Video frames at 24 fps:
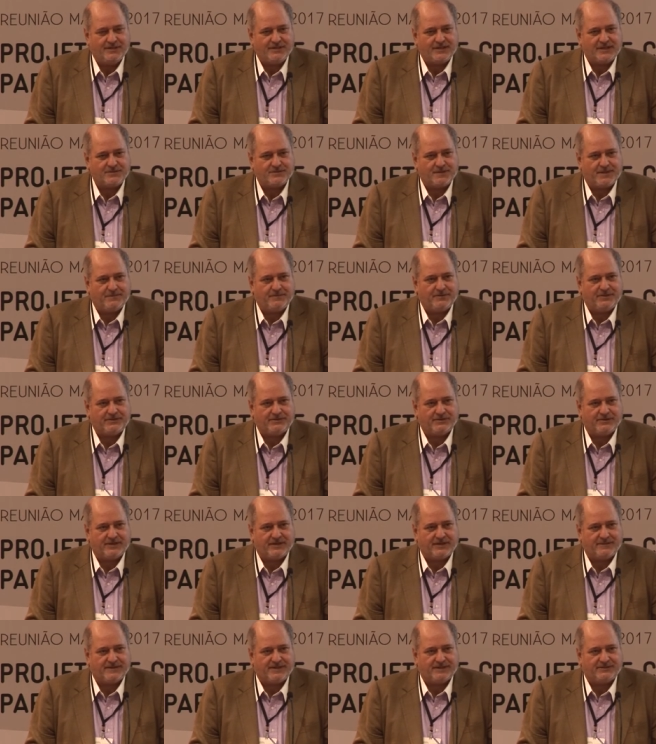That's what we're
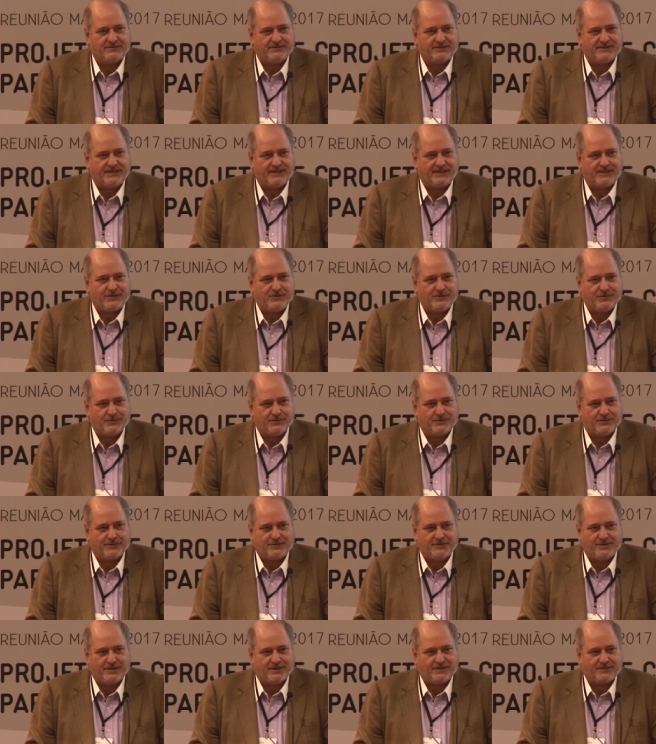talking about today,
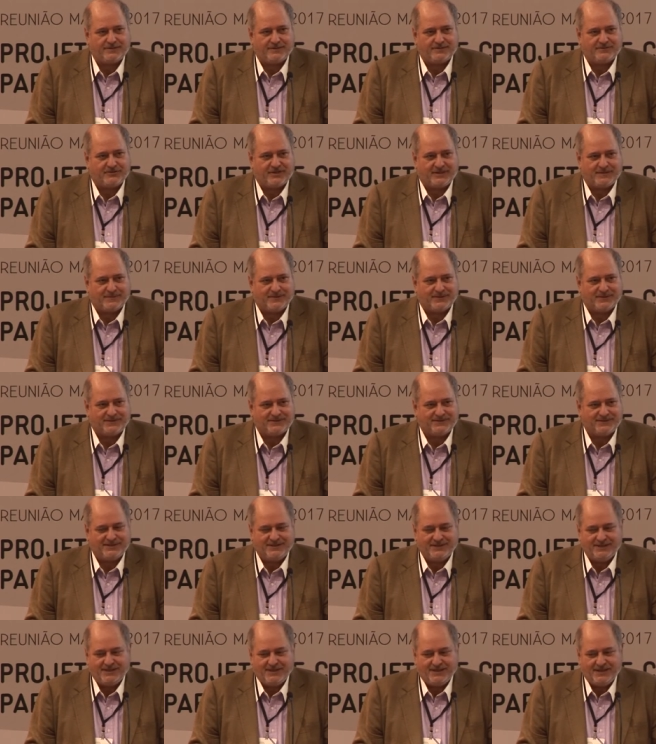cure, not treatment.
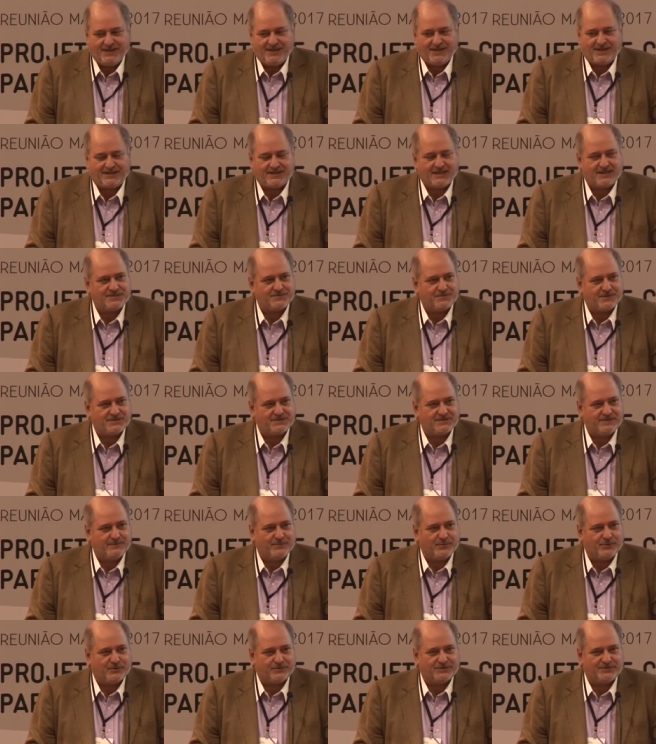And that's what's
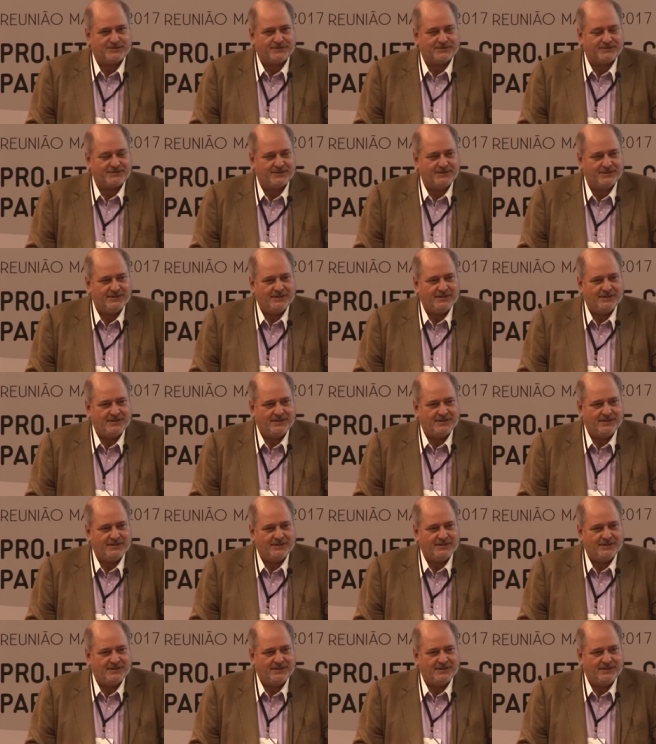important.